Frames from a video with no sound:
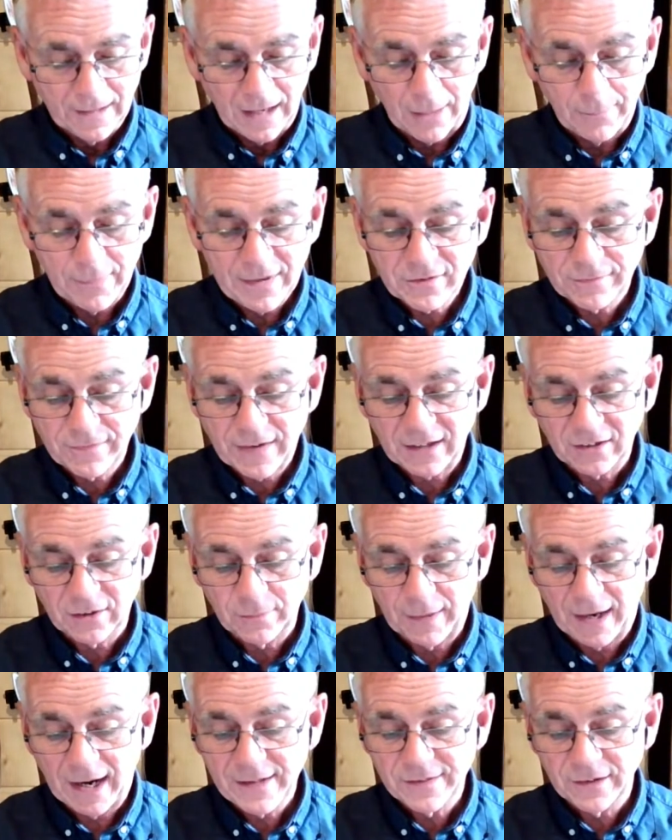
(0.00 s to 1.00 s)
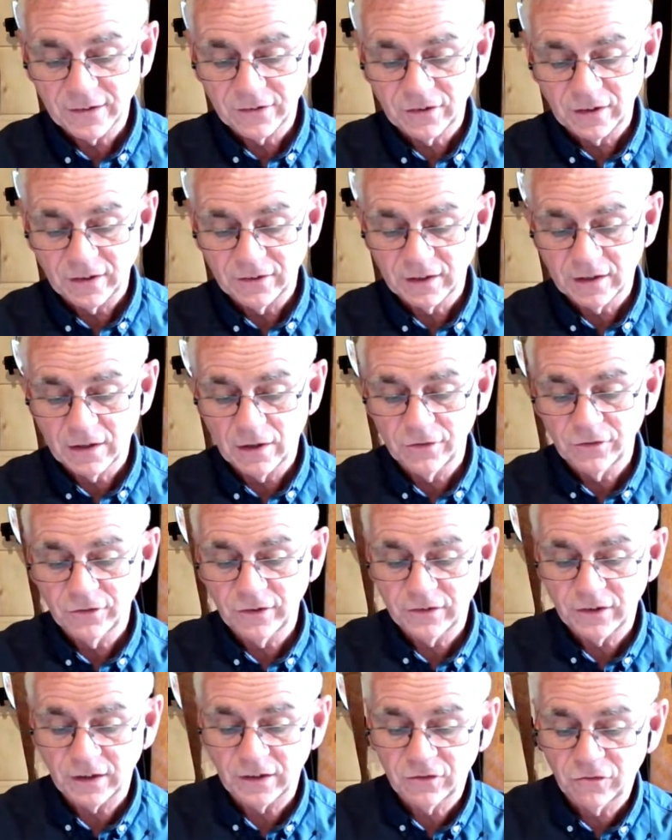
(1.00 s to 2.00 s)
A major factor behind this is the
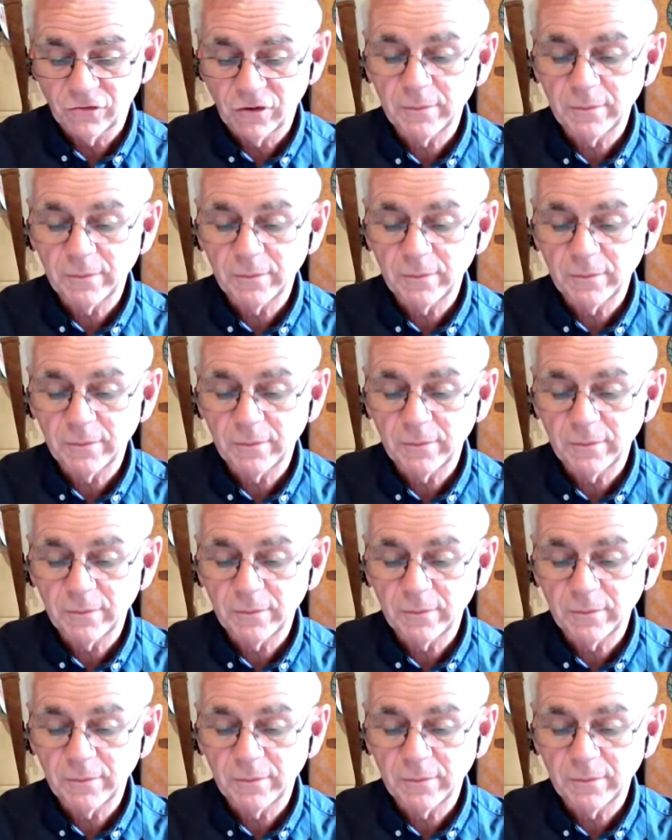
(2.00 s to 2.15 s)
country's